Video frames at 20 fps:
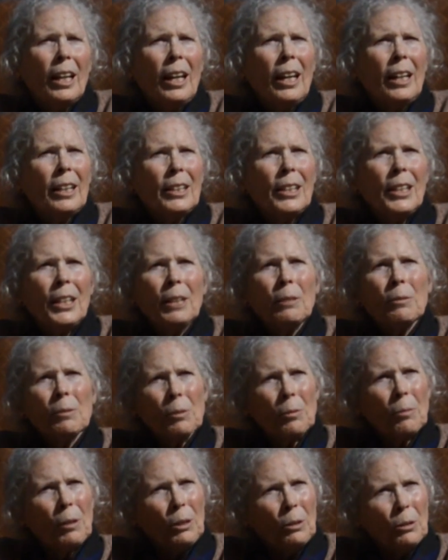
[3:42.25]
and he was
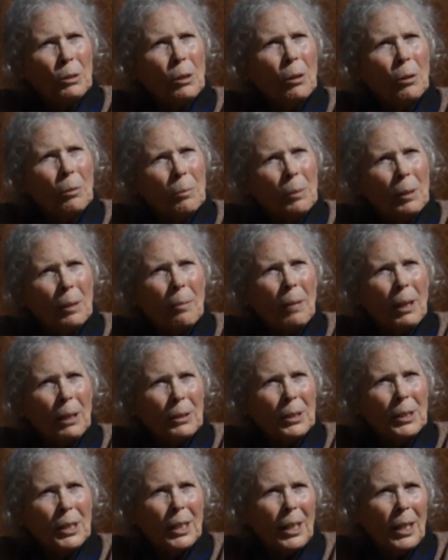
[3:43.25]
the one who told me about
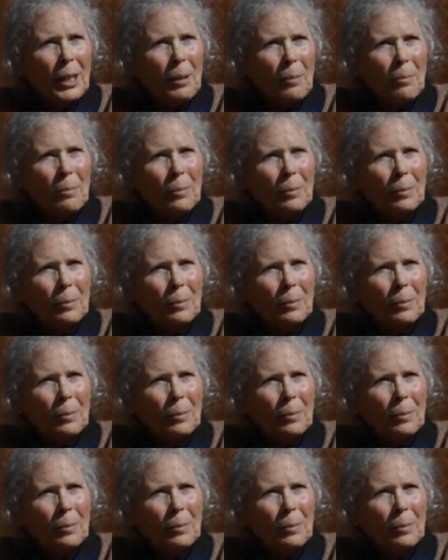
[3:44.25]
TM.